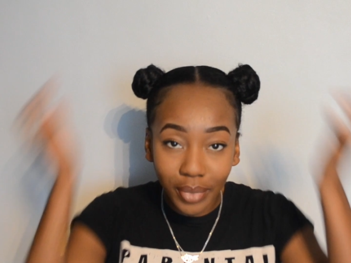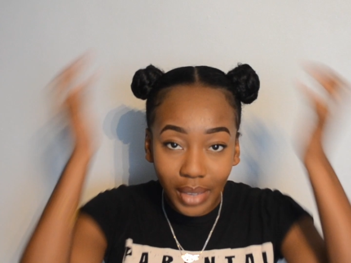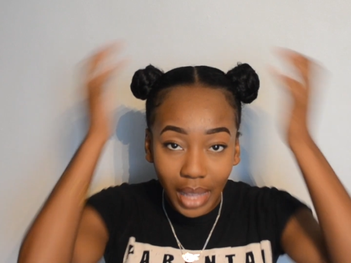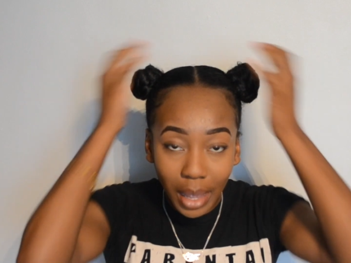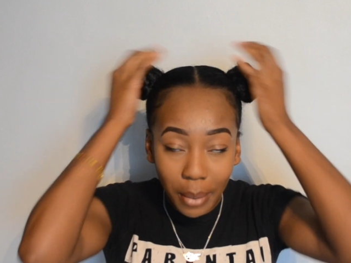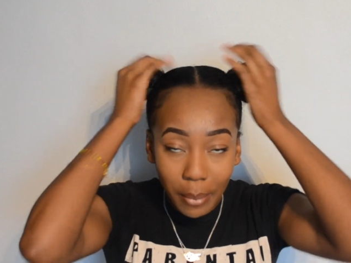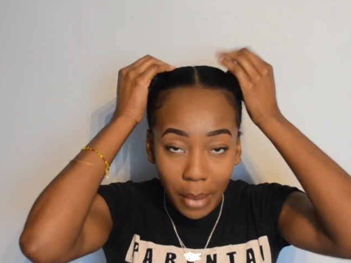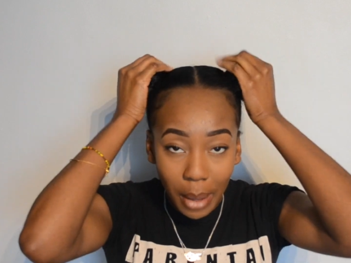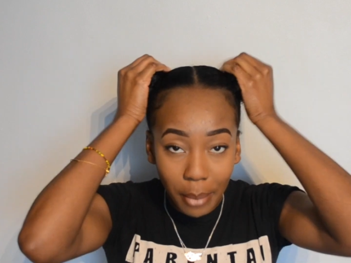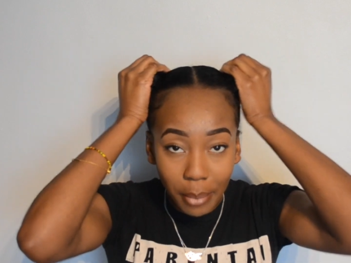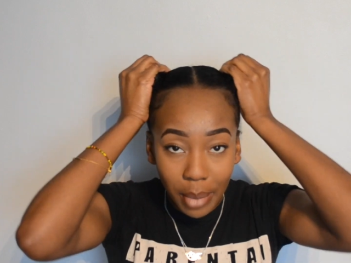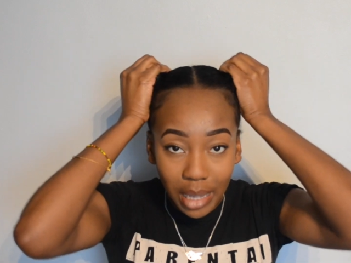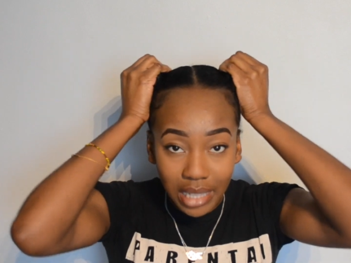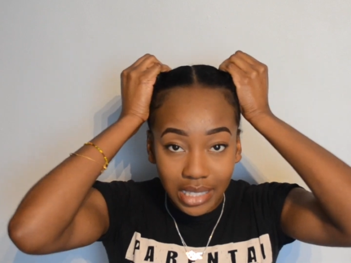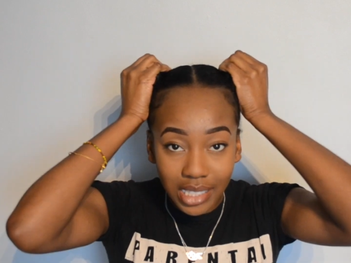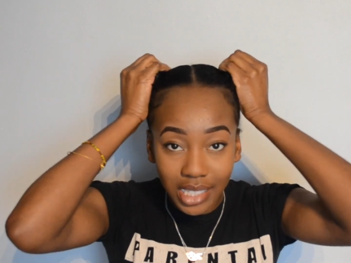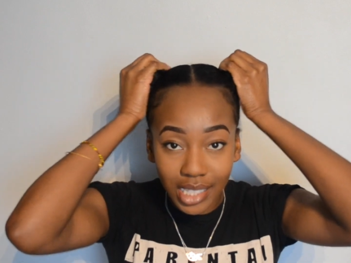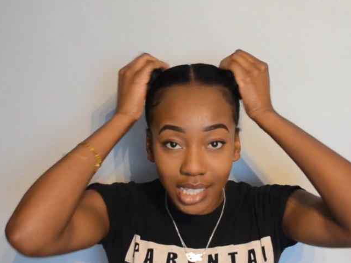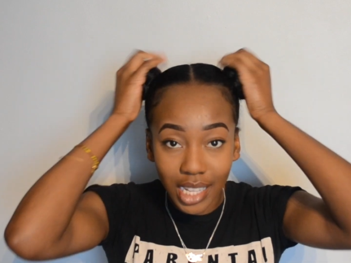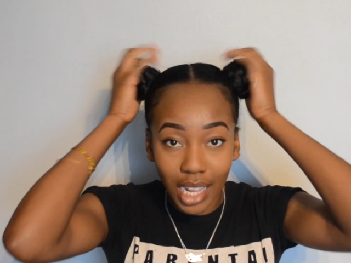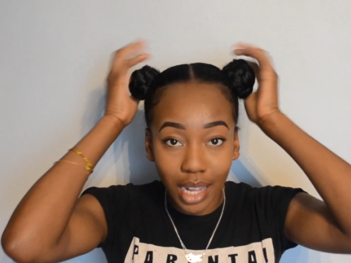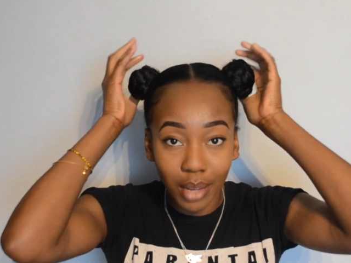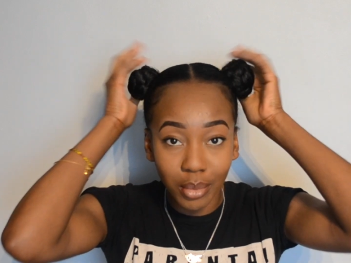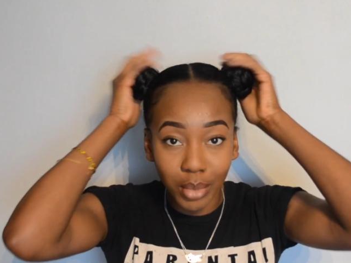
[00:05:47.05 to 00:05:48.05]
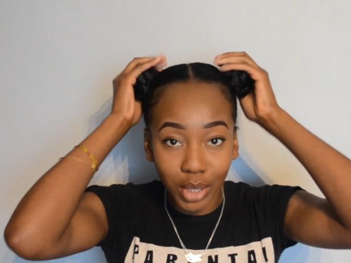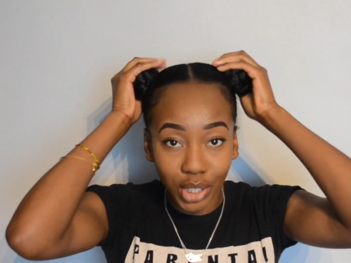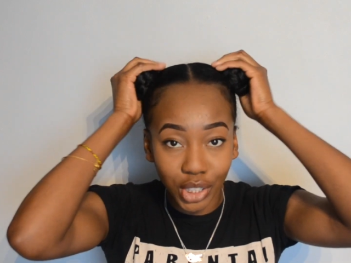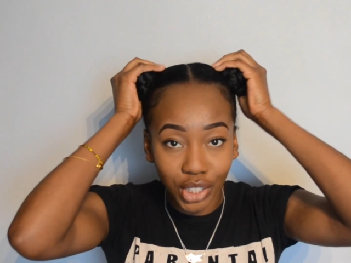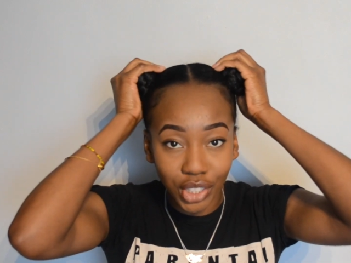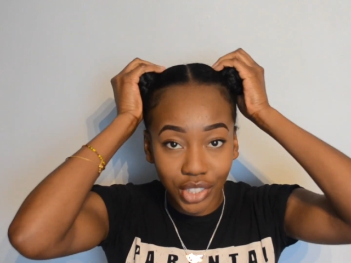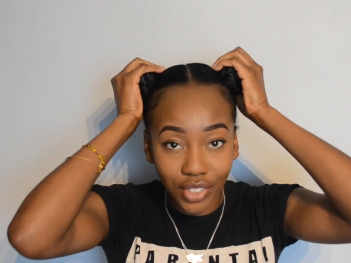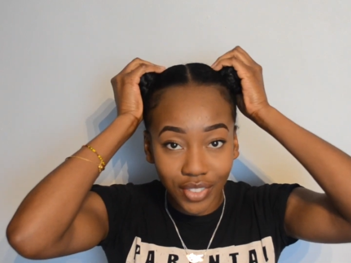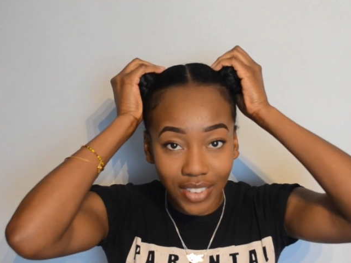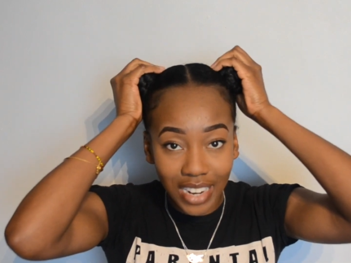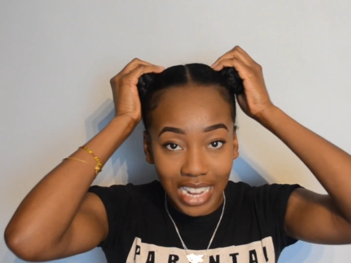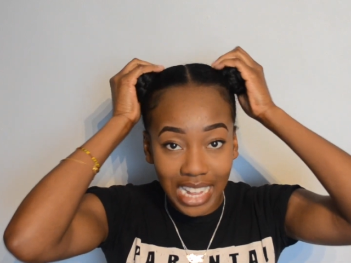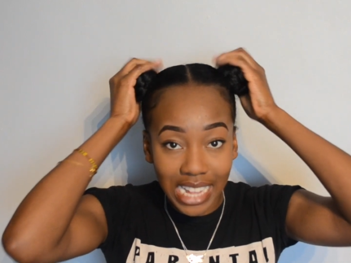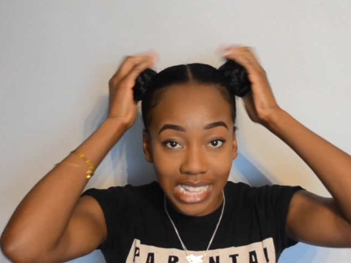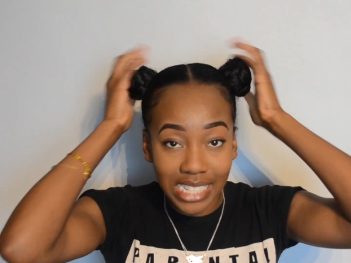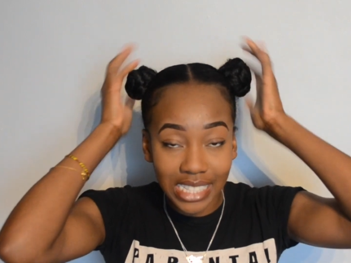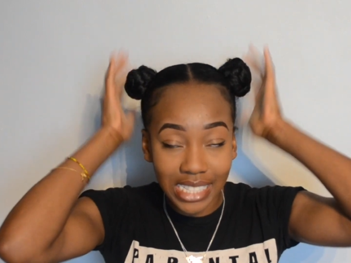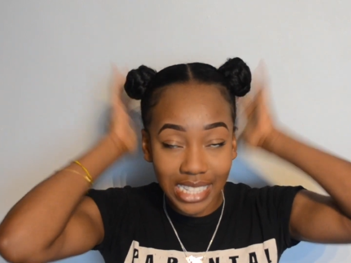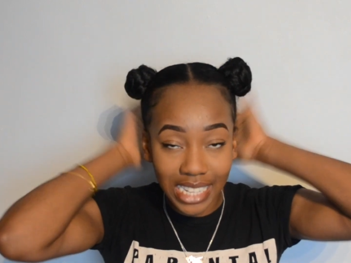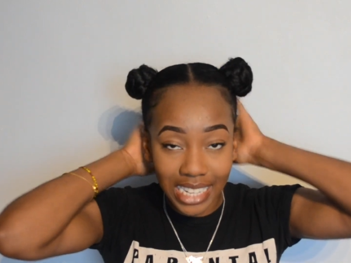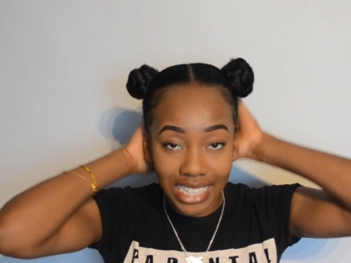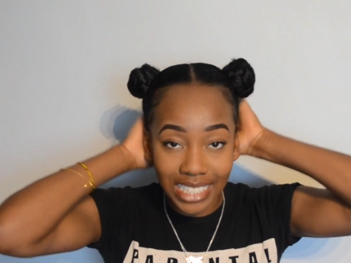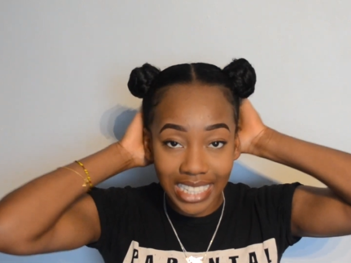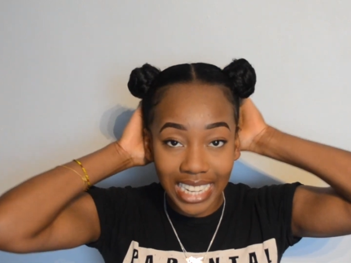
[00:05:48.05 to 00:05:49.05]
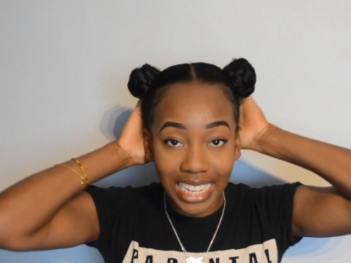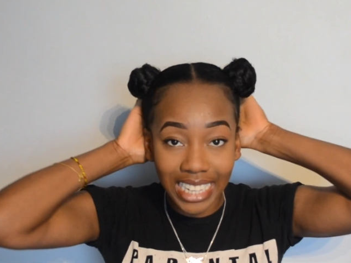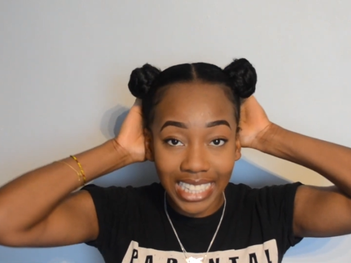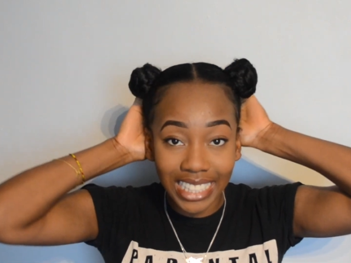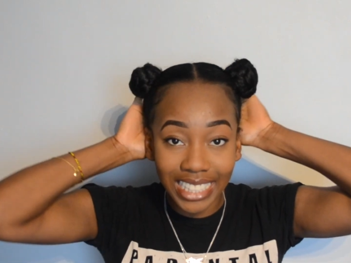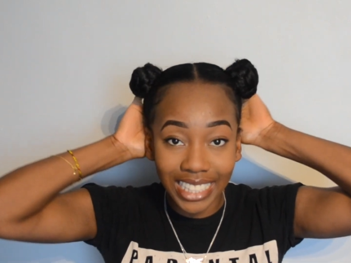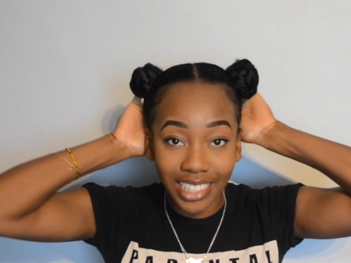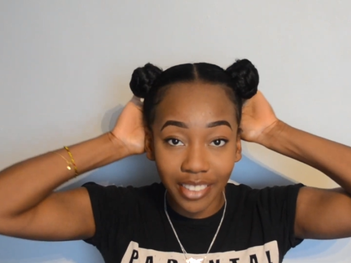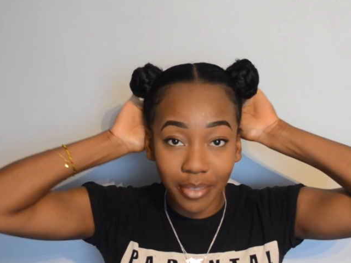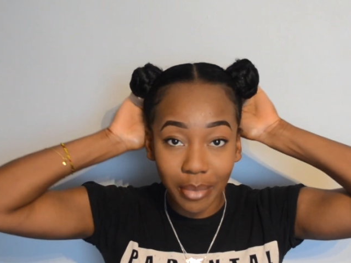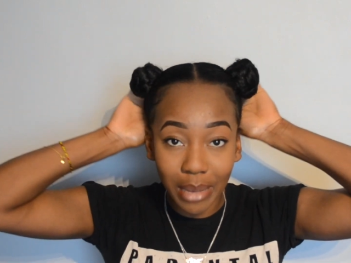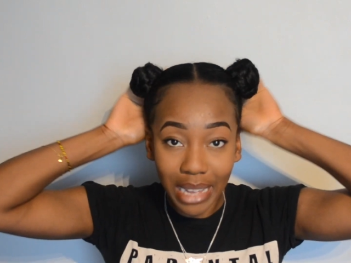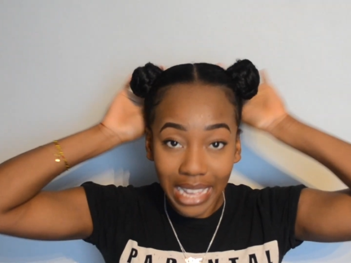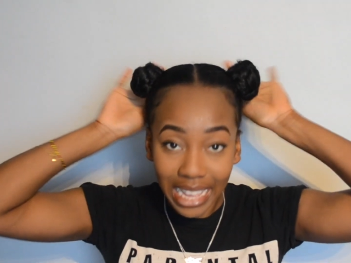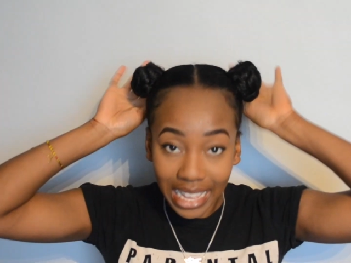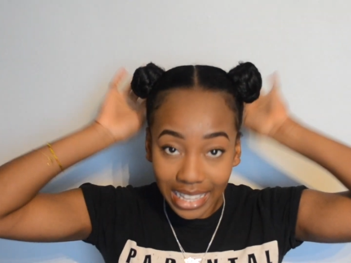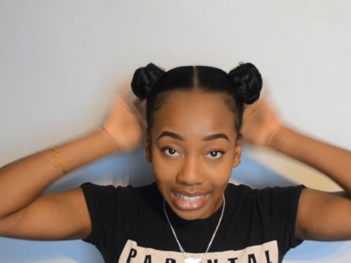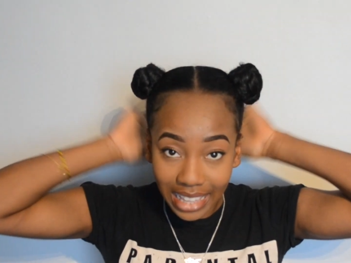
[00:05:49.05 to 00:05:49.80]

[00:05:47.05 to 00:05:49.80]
My buns are moisturized, and I can leave my hair